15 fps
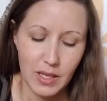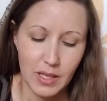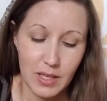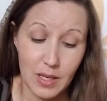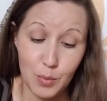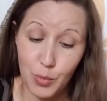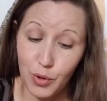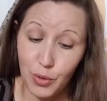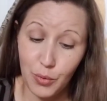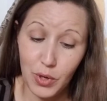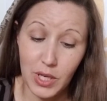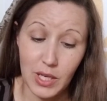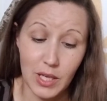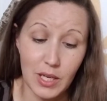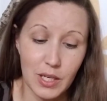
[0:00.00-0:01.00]
number
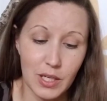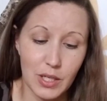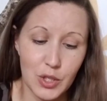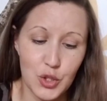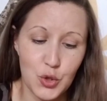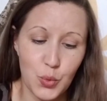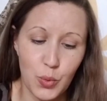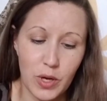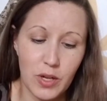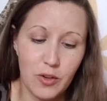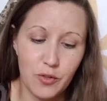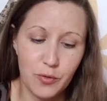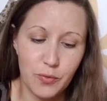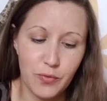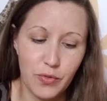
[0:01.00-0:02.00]
three,
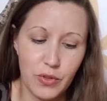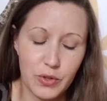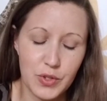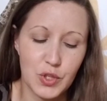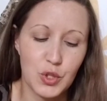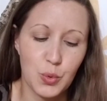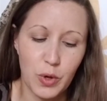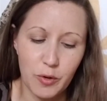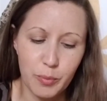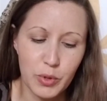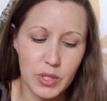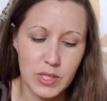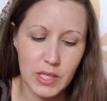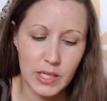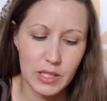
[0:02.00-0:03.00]
12, there's a
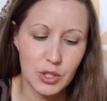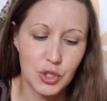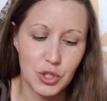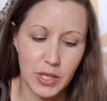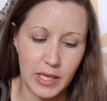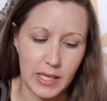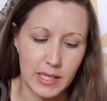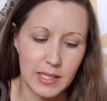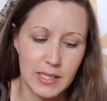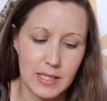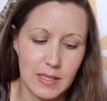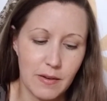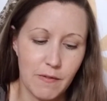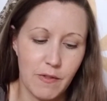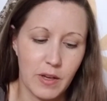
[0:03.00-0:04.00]
12% chance
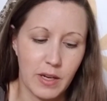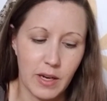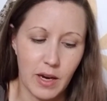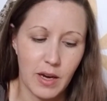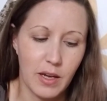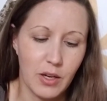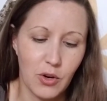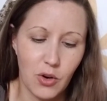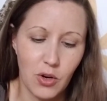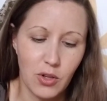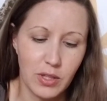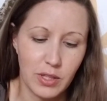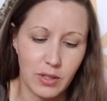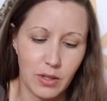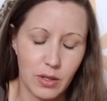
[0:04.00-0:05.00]
of the guy
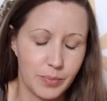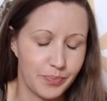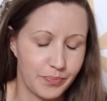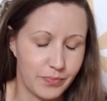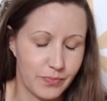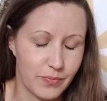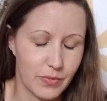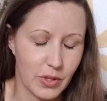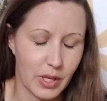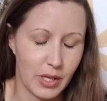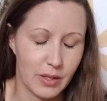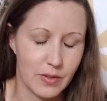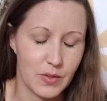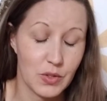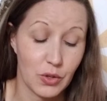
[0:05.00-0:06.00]
calling, oh,
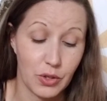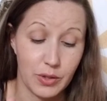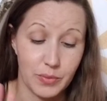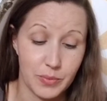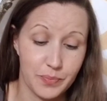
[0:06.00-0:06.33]
okay, sorry,